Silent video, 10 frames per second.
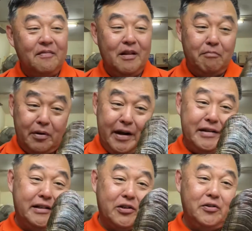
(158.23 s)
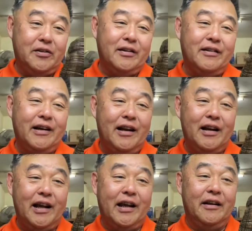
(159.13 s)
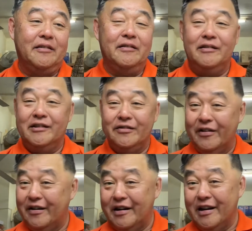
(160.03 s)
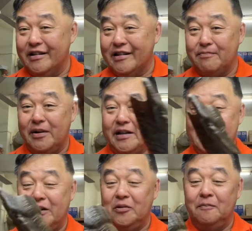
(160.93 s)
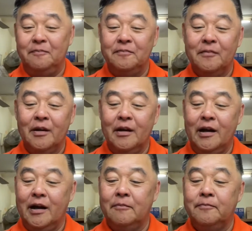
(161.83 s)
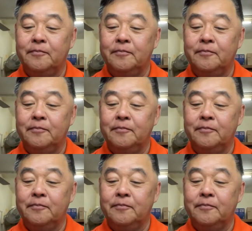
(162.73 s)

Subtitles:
The praise is good. I like it. It's very nice. It's praise sound. Yeah.